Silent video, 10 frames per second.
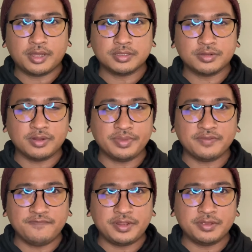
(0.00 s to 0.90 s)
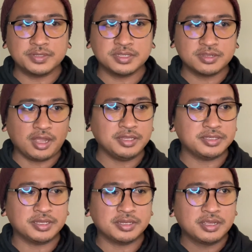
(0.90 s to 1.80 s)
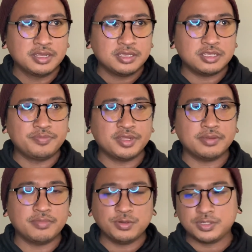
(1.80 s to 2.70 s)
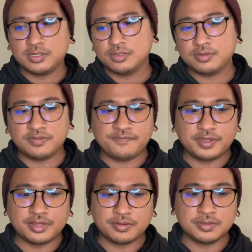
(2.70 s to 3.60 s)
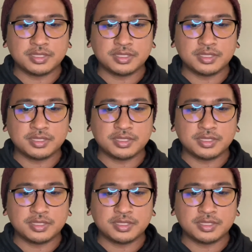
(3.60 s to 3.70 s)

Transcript: try to make videos and content, you bring emotion into the videos.